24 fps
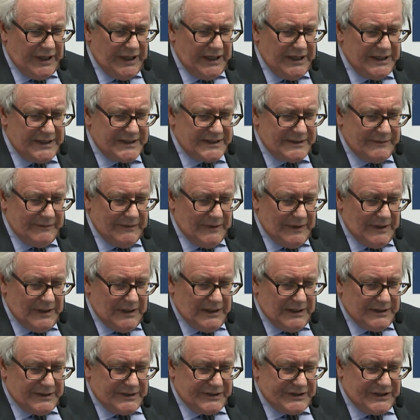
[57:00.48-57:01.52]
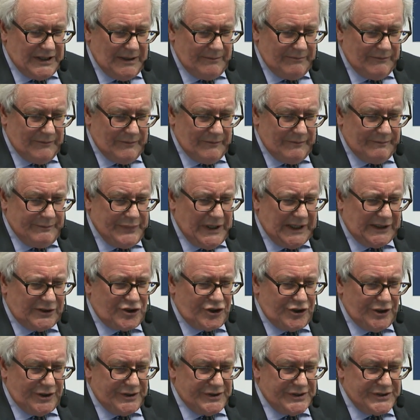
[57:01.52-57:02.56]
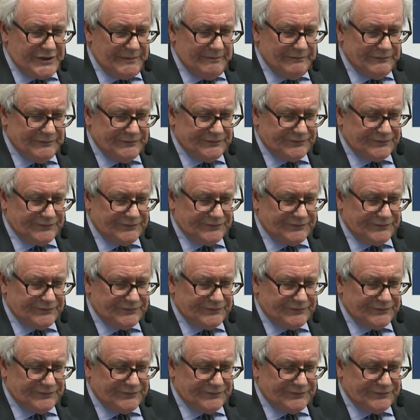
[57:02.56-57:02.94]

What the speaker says: is some pictures